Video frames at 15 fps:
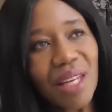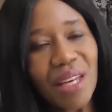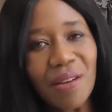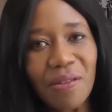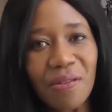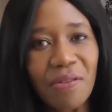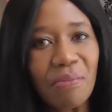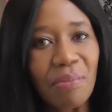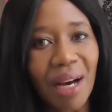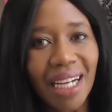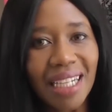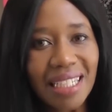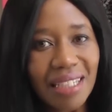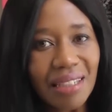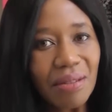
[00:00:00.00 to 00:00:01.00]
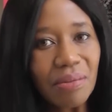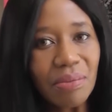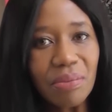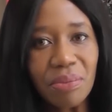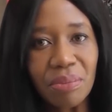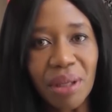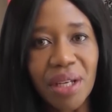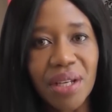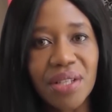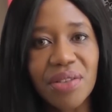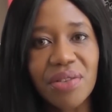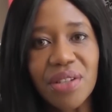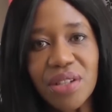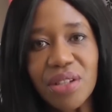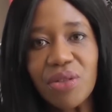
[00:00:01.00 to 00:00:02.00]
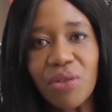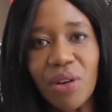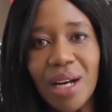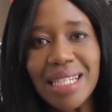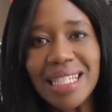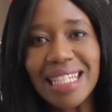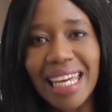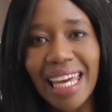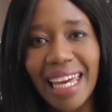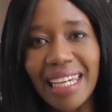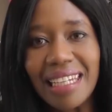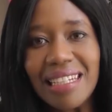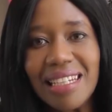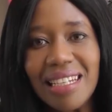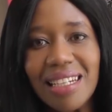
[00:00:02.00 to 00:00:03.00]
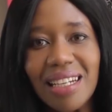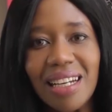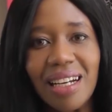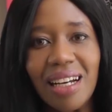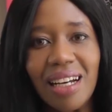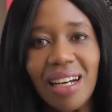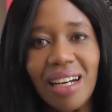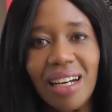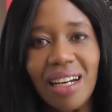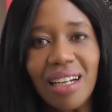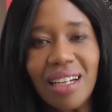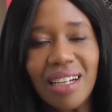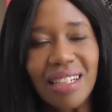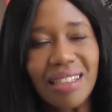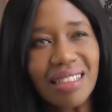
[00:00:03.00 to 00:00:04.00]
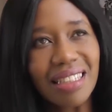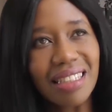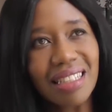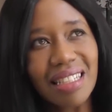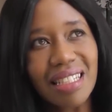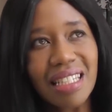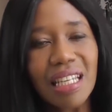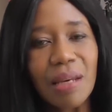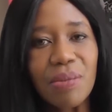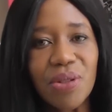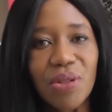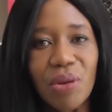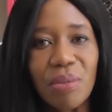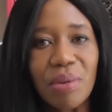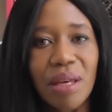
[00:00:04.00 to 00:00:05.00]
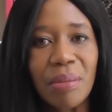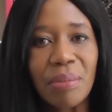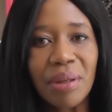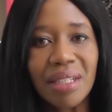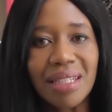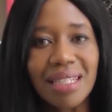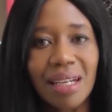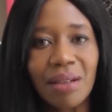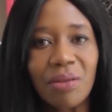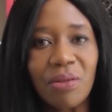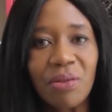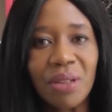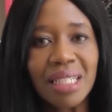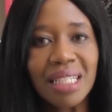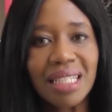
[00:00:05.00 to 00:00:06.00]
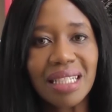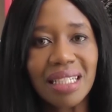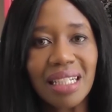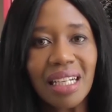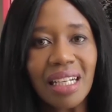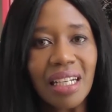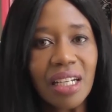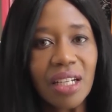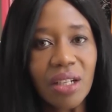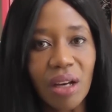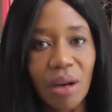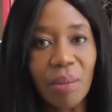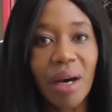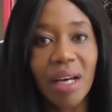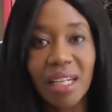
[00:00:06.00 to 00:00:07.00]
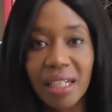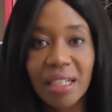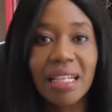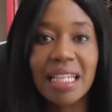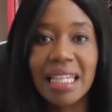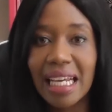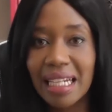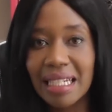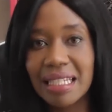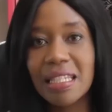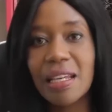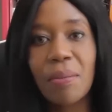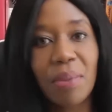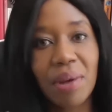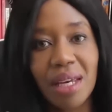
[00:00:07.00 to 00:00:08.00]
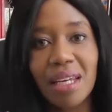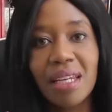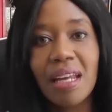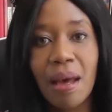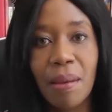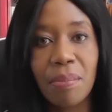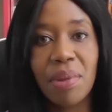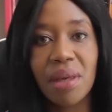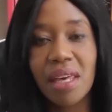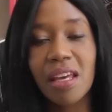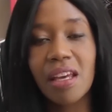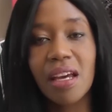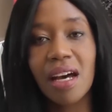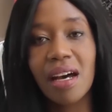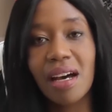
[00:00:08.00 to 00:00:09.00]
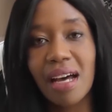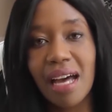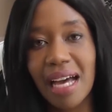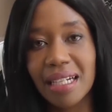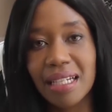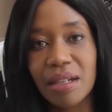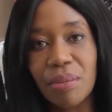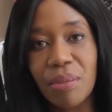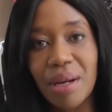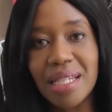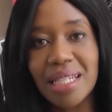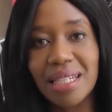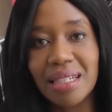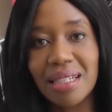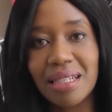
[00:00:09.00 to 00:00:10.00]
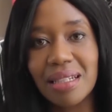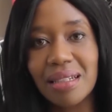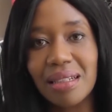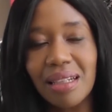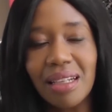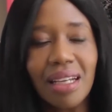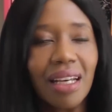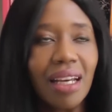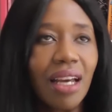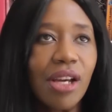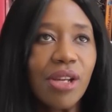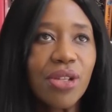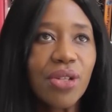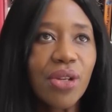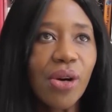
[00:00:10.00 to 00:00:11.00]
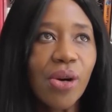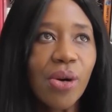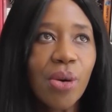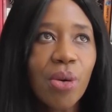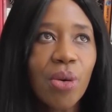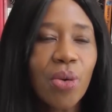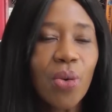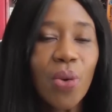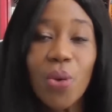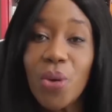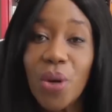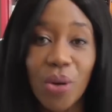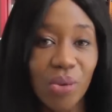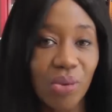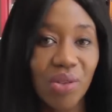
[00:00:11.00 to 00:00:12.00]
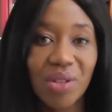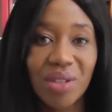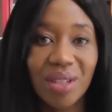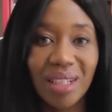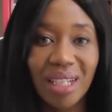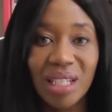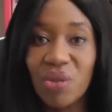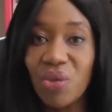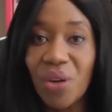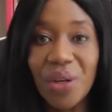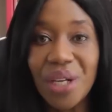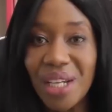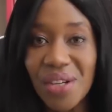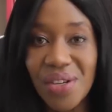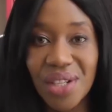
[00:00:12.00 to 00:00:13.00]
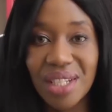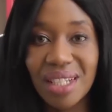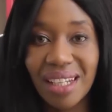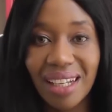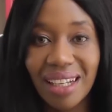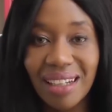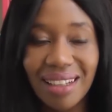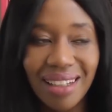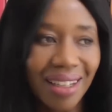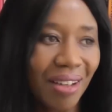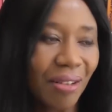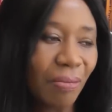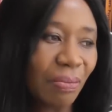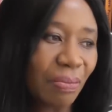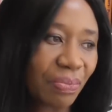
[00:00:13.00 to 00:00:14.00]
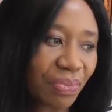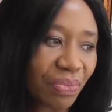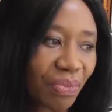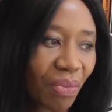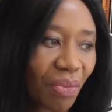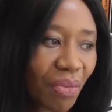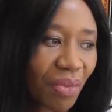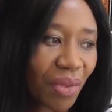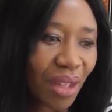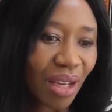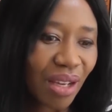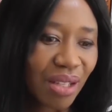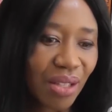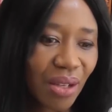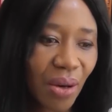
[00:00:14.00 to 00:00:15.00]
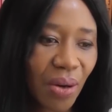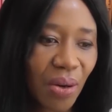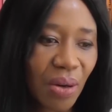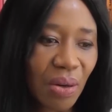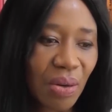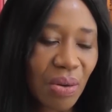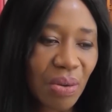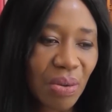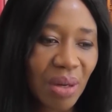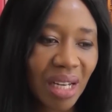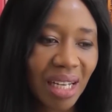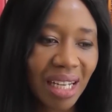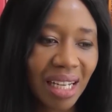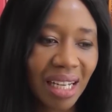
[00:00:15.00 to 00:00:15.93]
if Biden, because of his advanced age, seems to be a bit unfit, Kamala could then step in and be acting president. So who knows? It's very interesting, you know. So